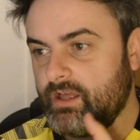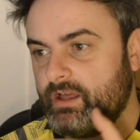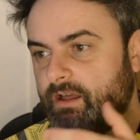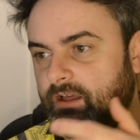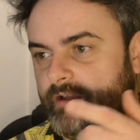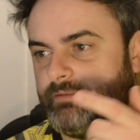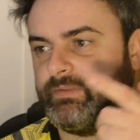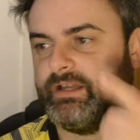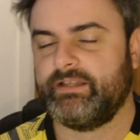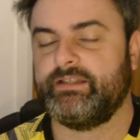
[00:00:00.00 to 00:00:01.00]

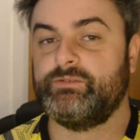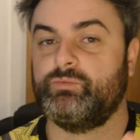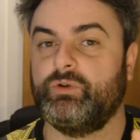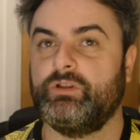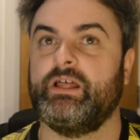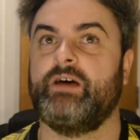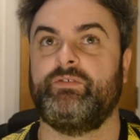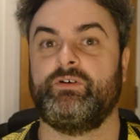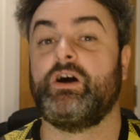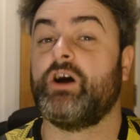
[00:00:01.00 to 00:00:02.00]
I think he will
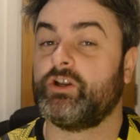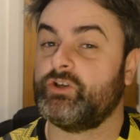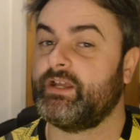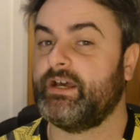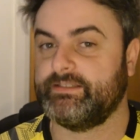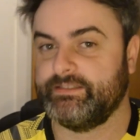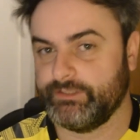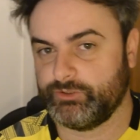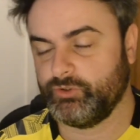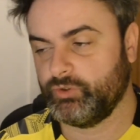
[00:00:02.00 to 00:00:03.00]
have a good hand in
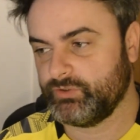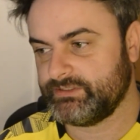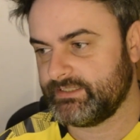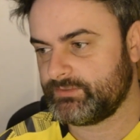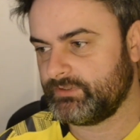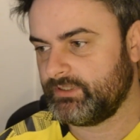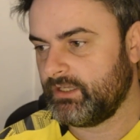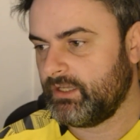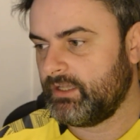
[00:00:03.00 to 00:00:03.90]
the 2 goals in this one.